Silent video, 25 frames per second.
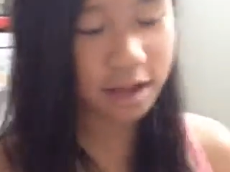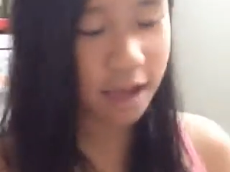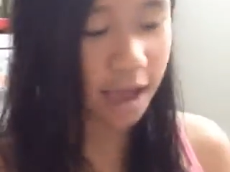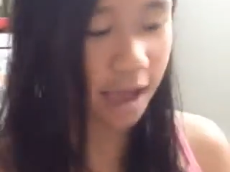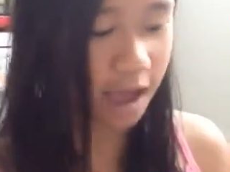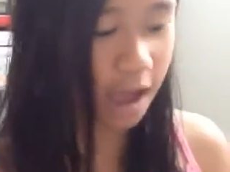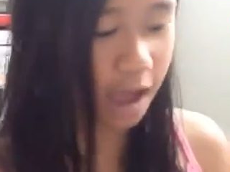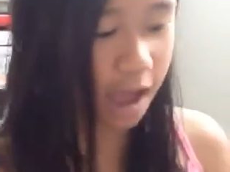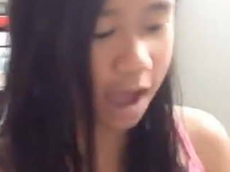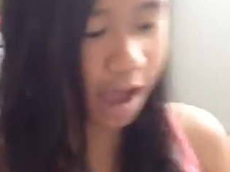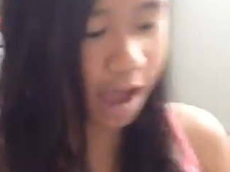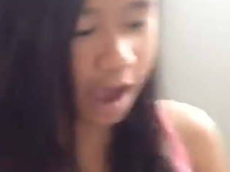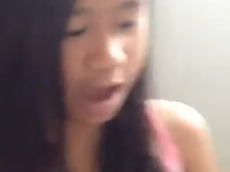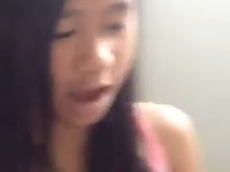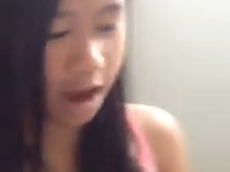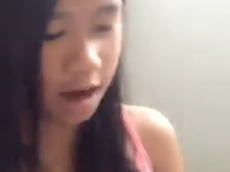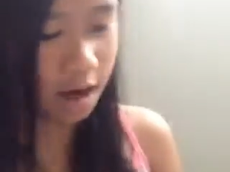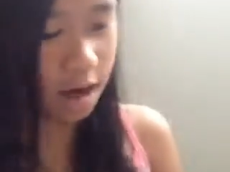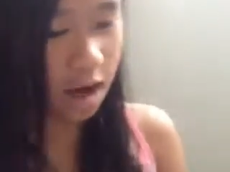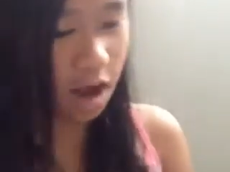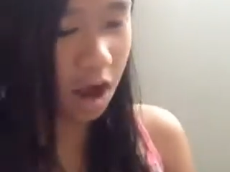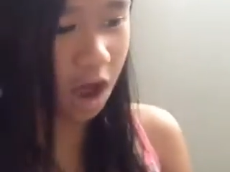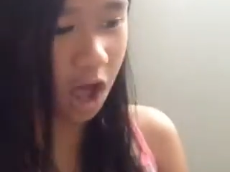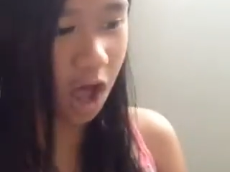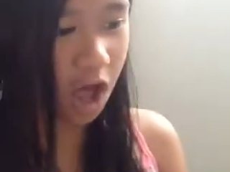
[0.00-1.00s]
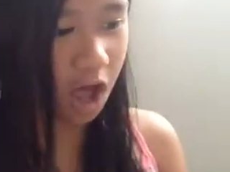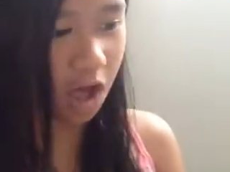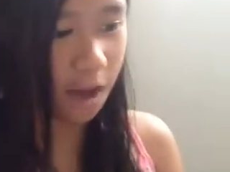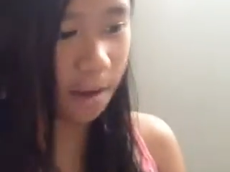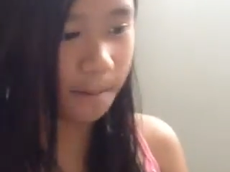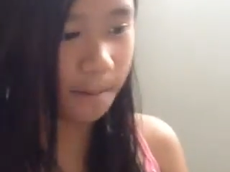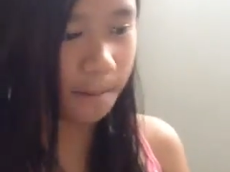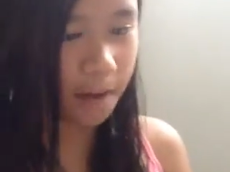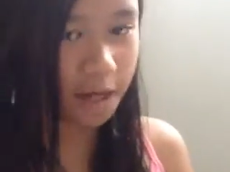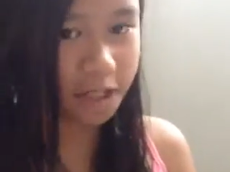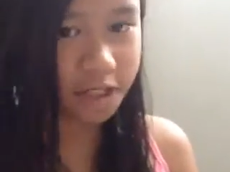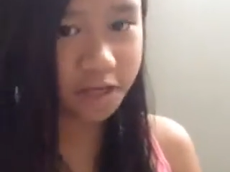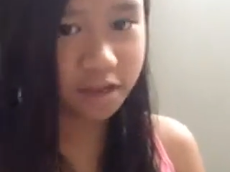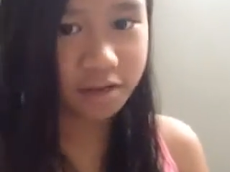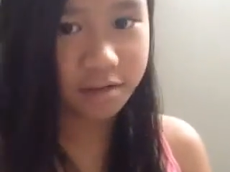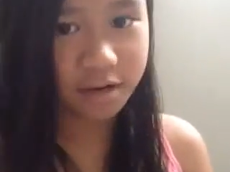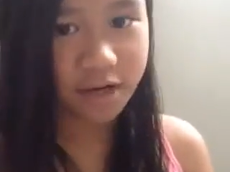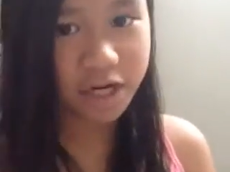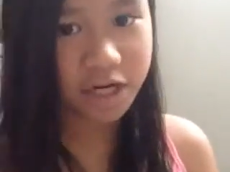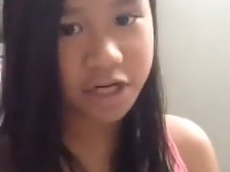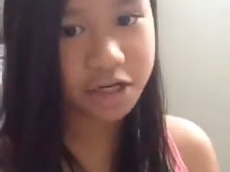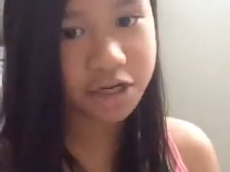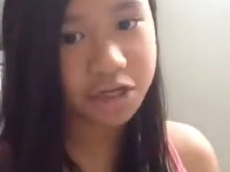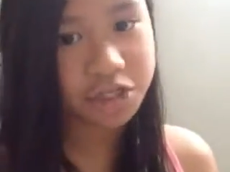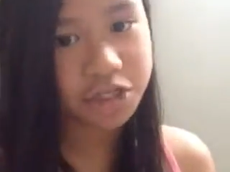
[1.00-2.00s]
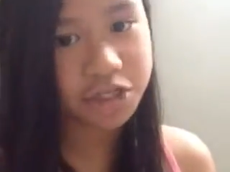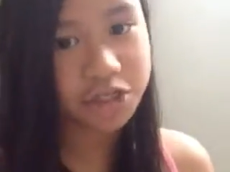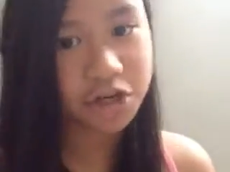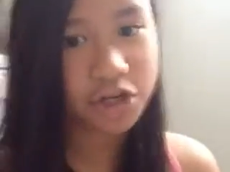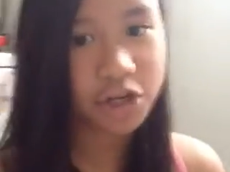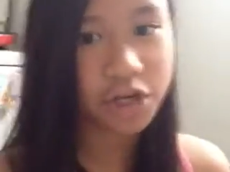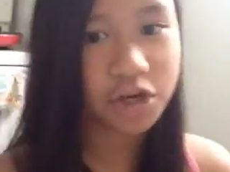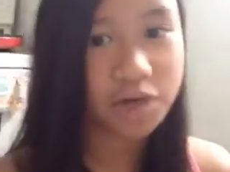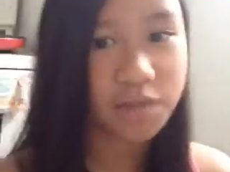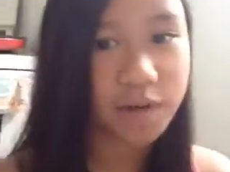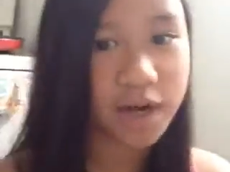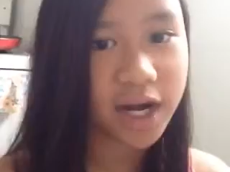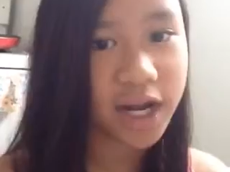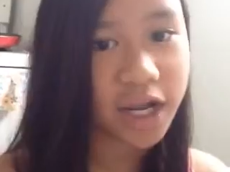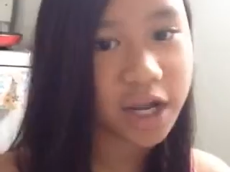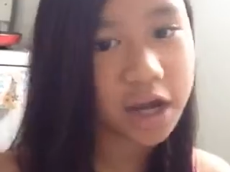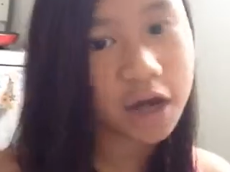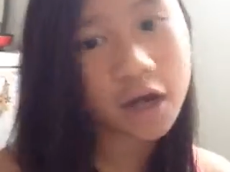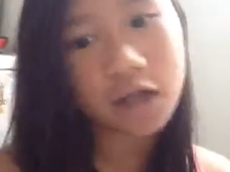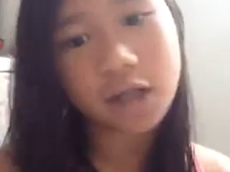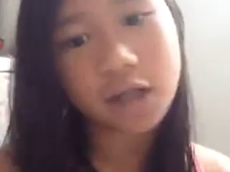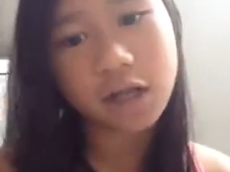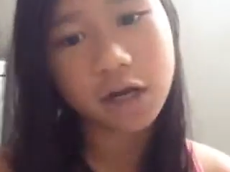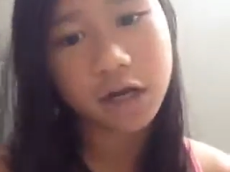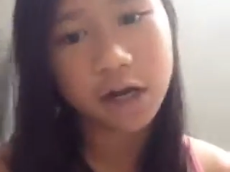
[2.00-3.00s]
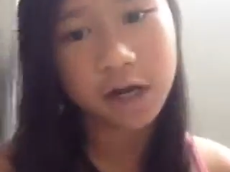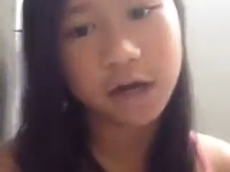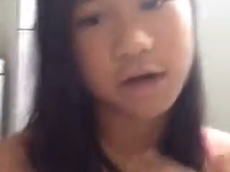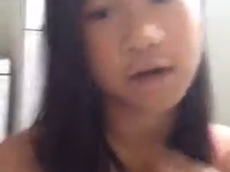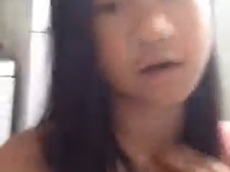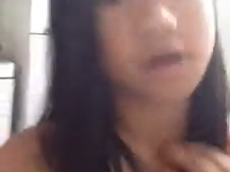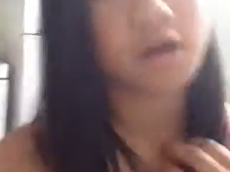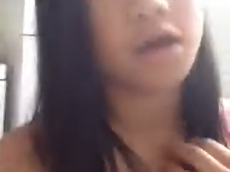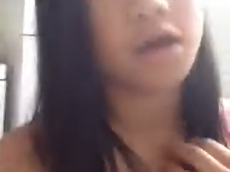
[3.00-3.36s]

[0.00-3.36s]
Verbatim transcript: And um, I just want to show you what I got her.